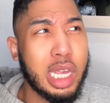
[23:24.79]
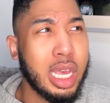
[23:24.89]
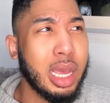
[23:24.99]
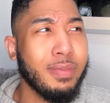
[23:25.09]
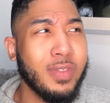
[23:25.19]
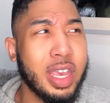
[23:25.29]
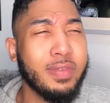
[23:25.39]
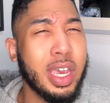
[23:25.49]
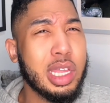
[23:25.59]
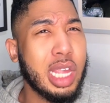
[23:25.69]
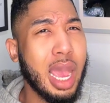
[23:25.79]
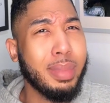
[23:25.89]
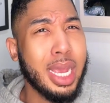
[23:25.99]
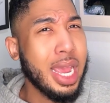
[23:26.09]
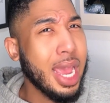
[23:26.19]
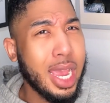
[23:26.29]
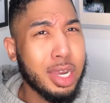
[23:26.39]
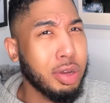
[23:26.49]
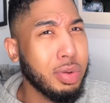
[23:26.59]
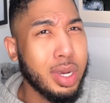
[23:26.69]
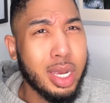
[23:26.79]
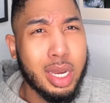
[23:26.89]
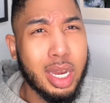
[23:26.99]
to him via FaceTime, like, hey, how you doing?